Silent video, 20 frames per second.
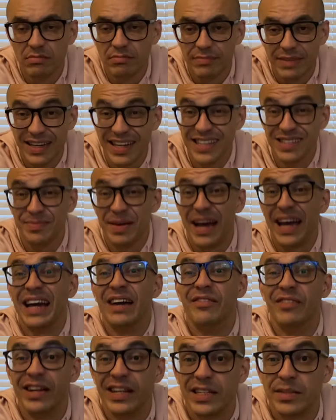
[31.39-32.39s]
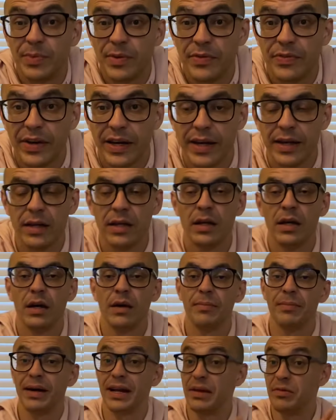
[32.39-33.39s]
And that's about it, really, to be fair.
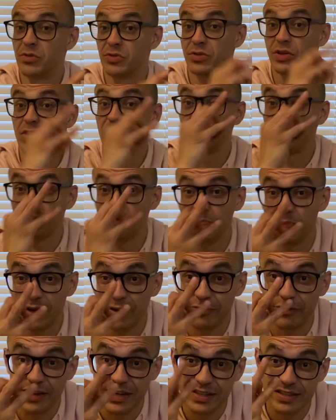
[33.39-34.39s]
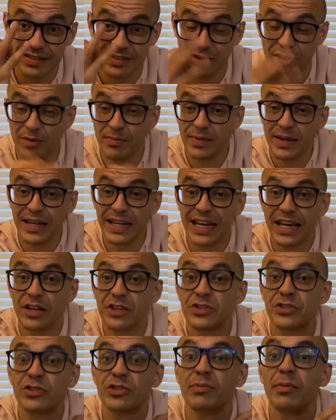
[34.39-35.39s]
But those two big things, you know what I mean? They
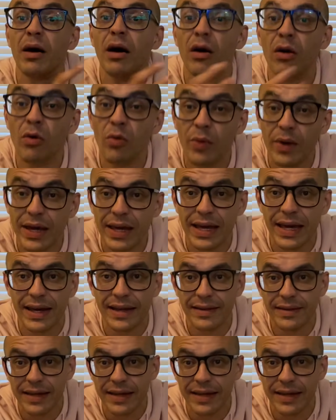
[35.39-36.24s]
consumed my whole weekend.